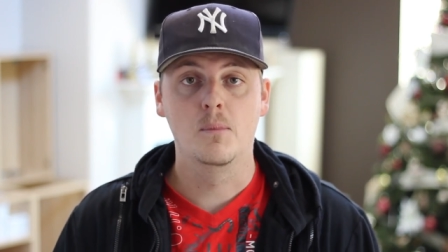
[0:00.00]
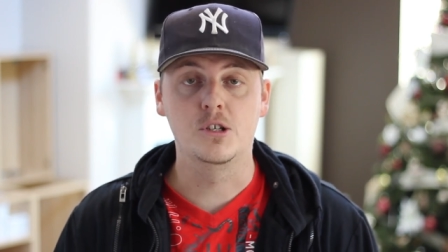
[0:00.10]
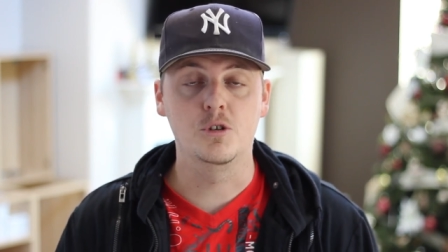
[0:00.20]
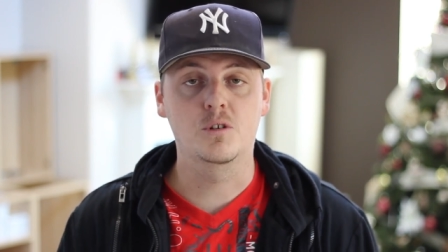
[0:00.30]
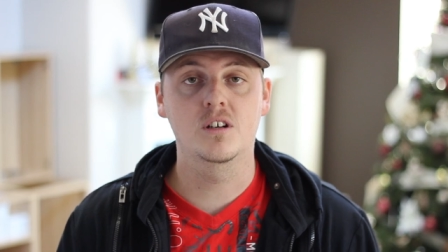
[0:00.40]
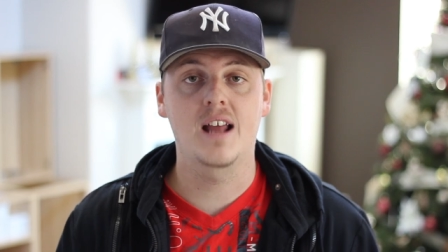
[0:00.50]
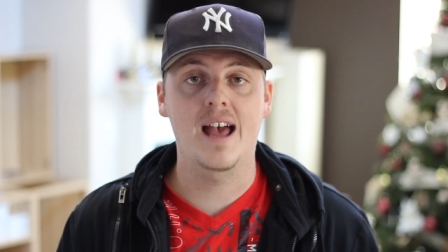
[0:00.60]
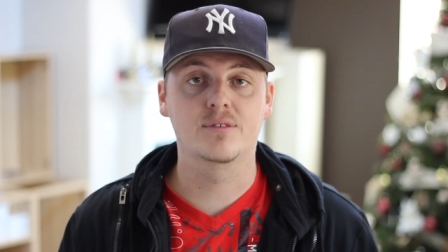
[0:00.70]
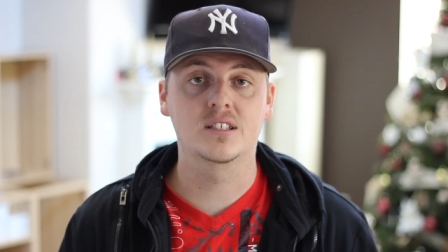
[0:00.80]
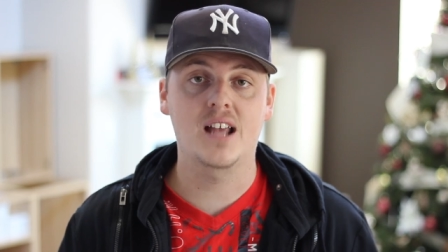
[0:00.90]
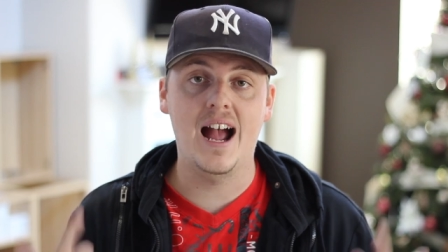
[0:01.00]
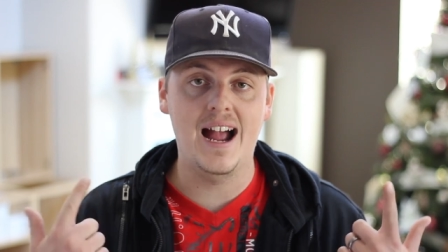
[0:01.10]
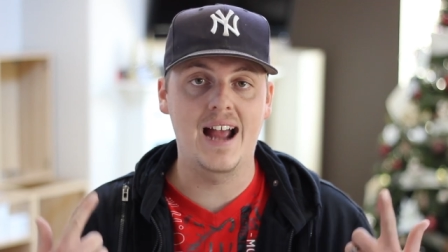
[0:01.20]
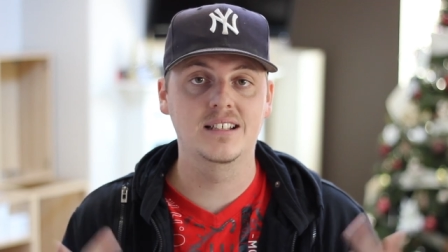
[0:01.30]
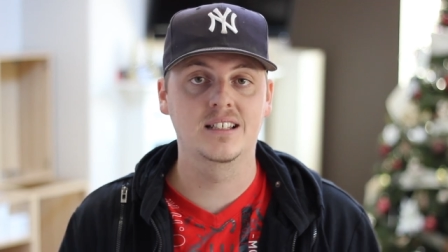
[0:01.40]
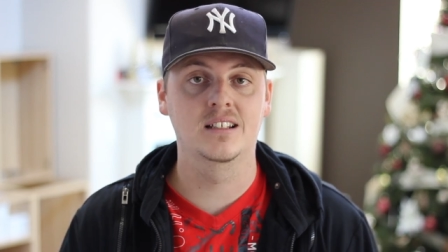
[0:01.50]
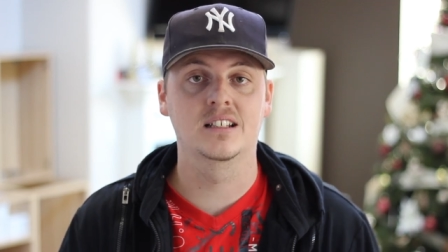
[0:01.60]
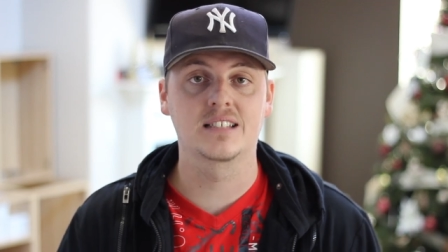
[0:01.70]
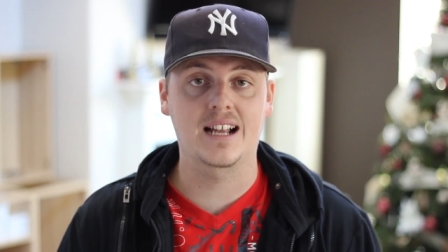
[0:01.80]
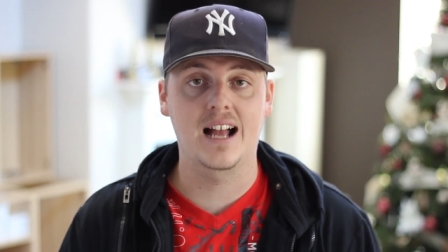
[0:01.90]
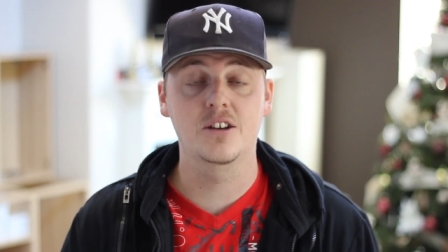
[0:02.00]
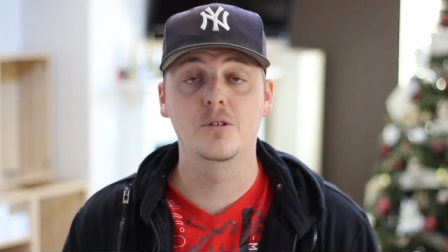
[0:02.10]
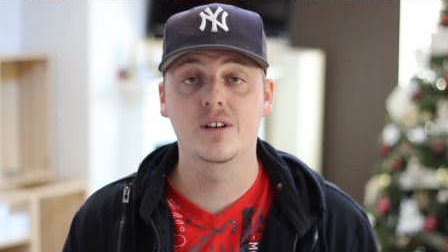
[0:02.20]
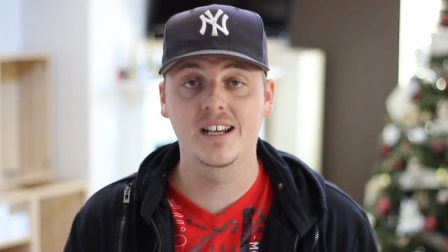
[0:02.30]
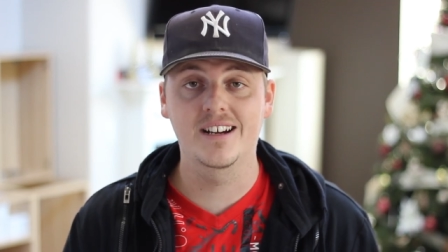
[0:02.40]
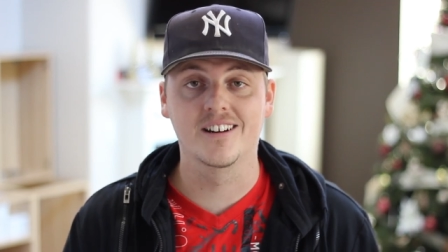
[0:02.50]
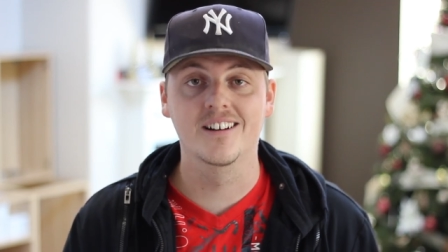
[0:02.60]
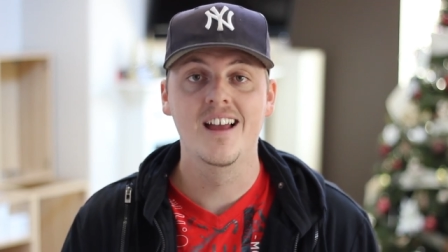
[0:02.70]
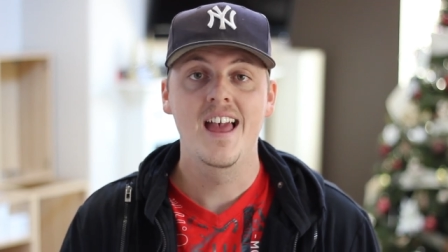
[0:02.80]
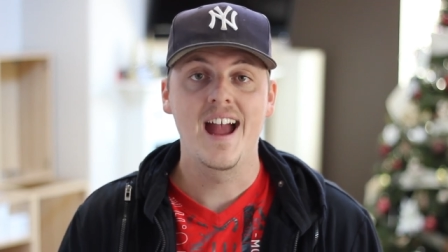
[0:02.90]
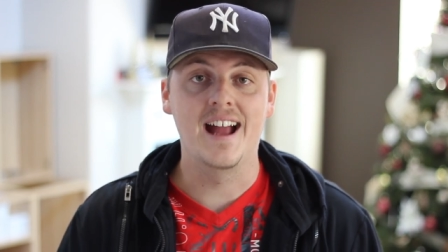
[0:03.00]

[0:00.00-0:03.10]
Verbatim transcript: but you could have sky-high ceilings like I do here,